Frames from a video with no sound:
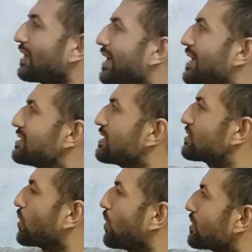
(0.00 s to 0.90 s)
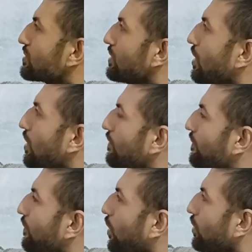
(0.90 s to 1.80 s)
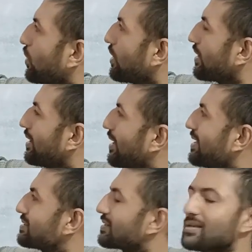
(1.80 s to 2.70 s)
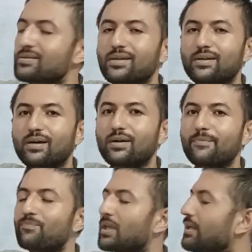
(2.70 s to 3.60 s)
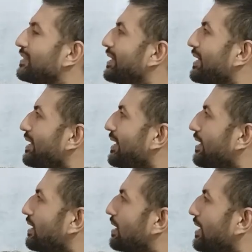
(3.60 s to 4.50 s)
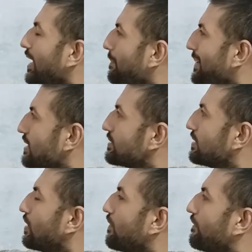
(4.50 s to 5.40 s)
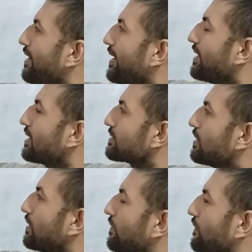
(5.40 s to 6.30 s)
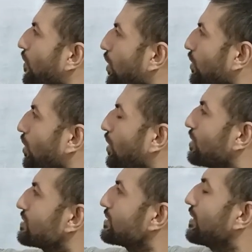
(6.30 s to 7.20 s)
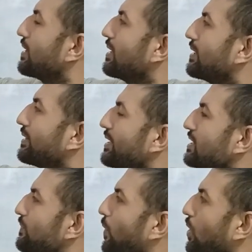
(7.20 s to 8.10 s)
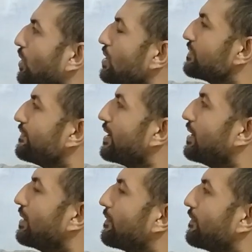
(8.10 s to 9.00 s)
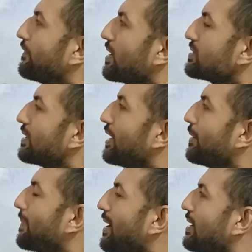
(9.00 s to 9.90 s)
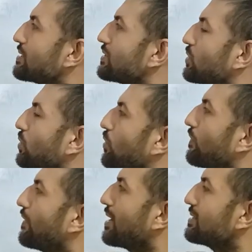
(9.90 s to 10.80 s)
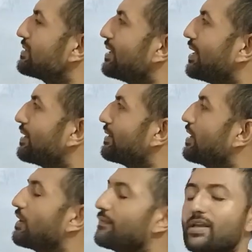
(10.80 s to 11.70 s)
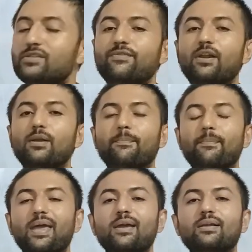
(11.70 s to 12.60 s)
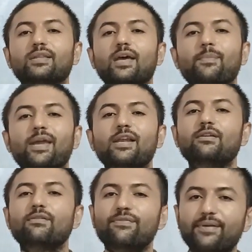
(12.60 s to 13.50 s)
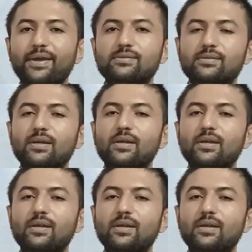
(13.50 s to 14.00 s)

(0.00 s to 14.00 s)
as a source, photon gun is considered that emits various photons. These photons will firstly pass through one slit, which will make them in phase.